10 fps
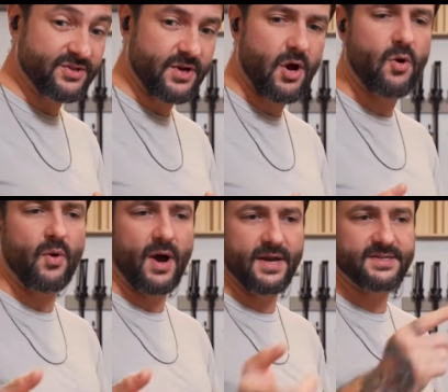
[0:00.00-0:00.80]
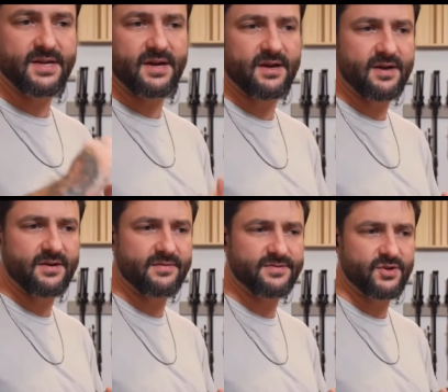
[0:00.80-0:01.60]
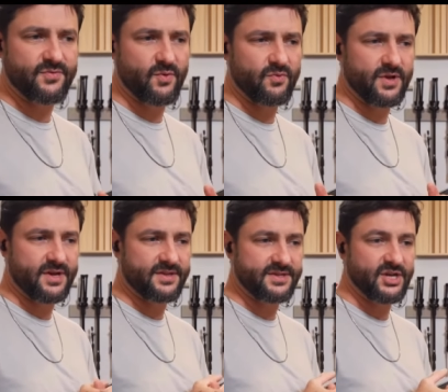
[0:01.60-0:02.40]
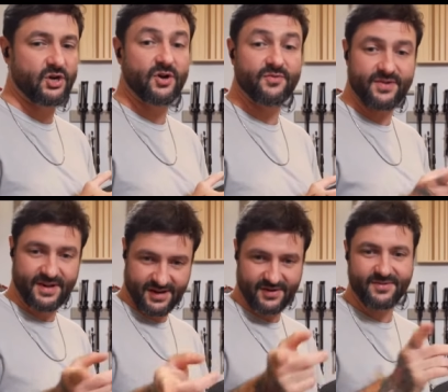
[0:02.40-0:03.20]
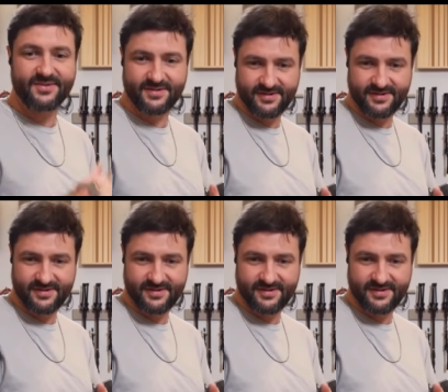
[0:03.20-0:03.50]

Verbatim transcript: you oh, it's uh so if you look at the Deerhoof video,